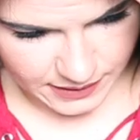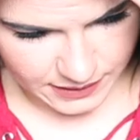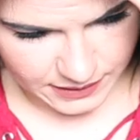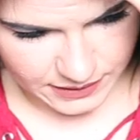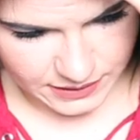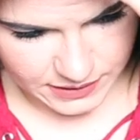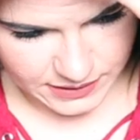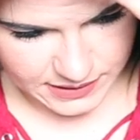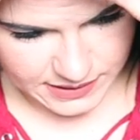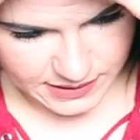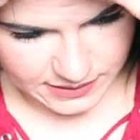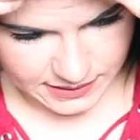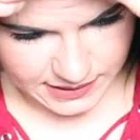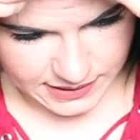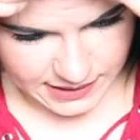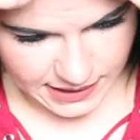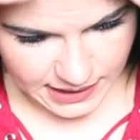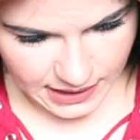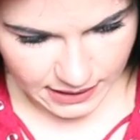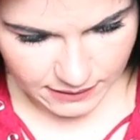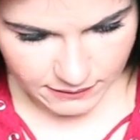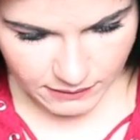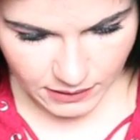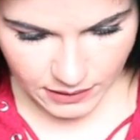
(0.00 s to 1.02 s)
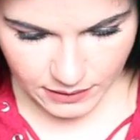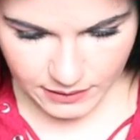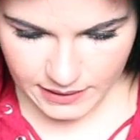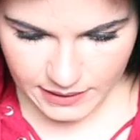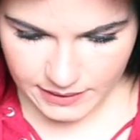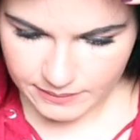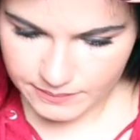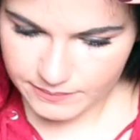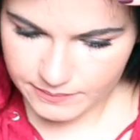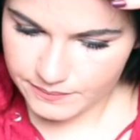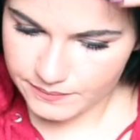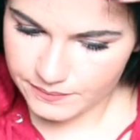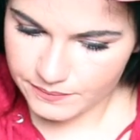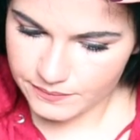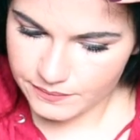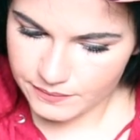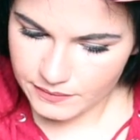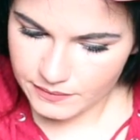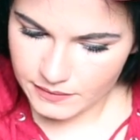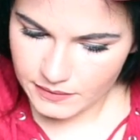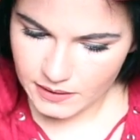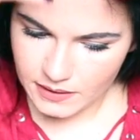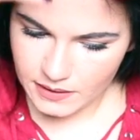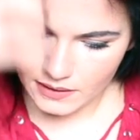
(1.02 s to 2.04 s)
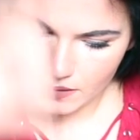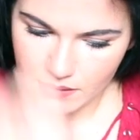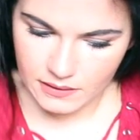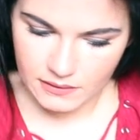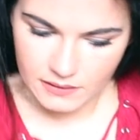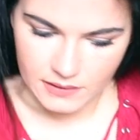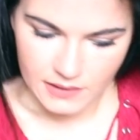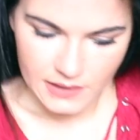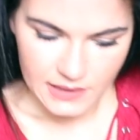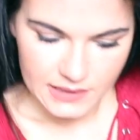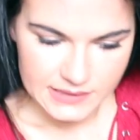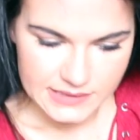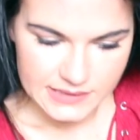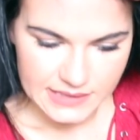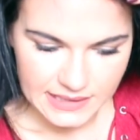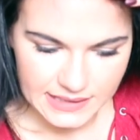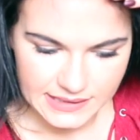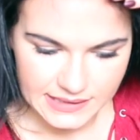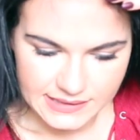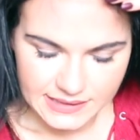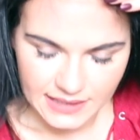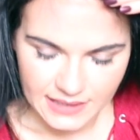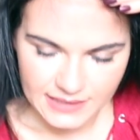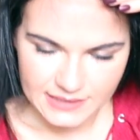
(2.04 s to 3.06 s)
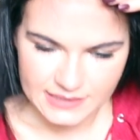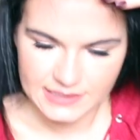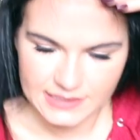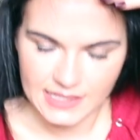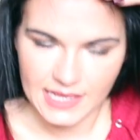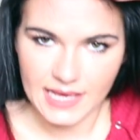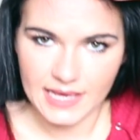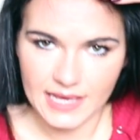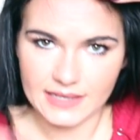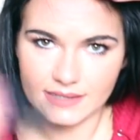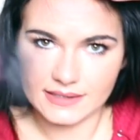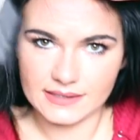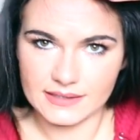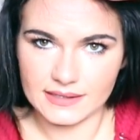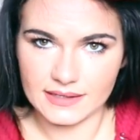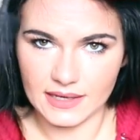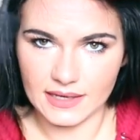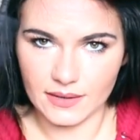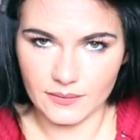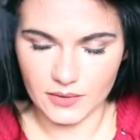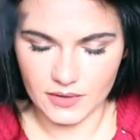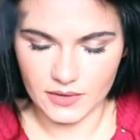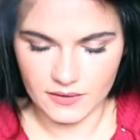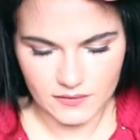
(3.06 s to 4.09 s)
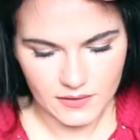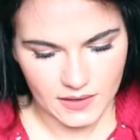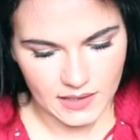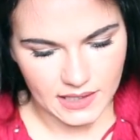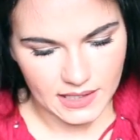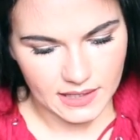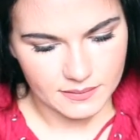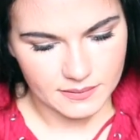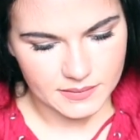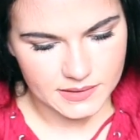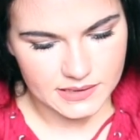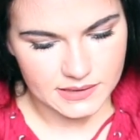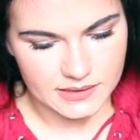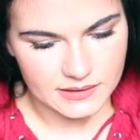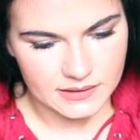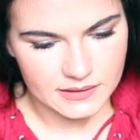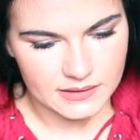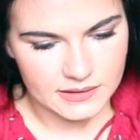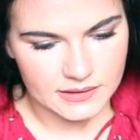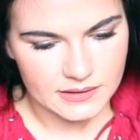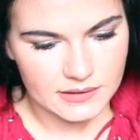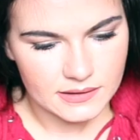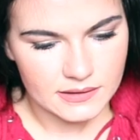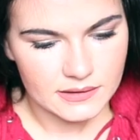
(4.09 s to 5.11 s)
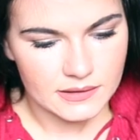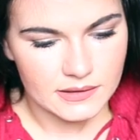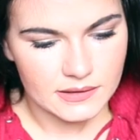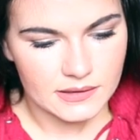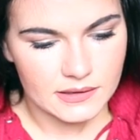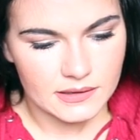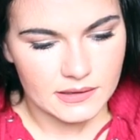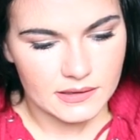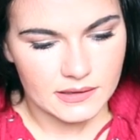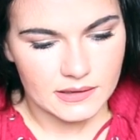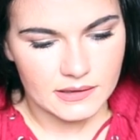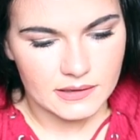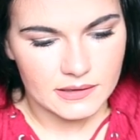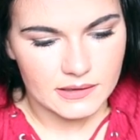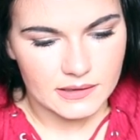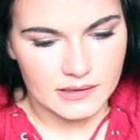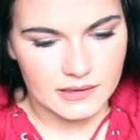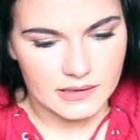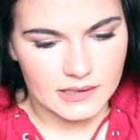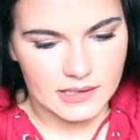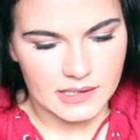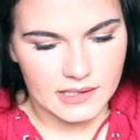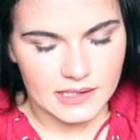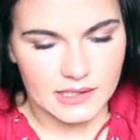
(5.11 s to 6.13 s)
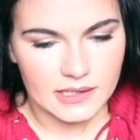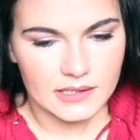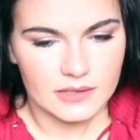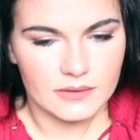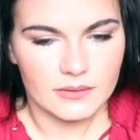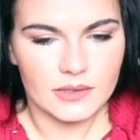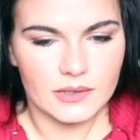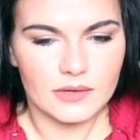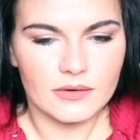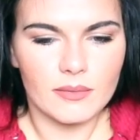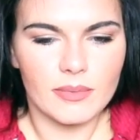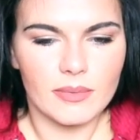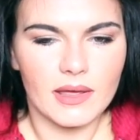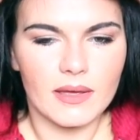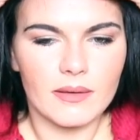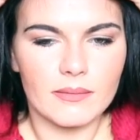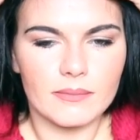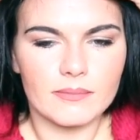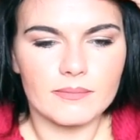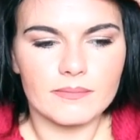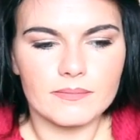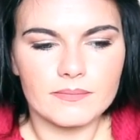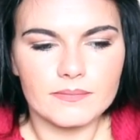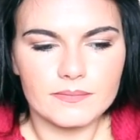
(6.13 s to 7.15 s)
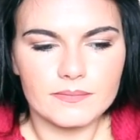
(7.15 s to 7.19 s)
You just want to keep rolling until it's tight to the head. Get one of your clips and you want to grip it in,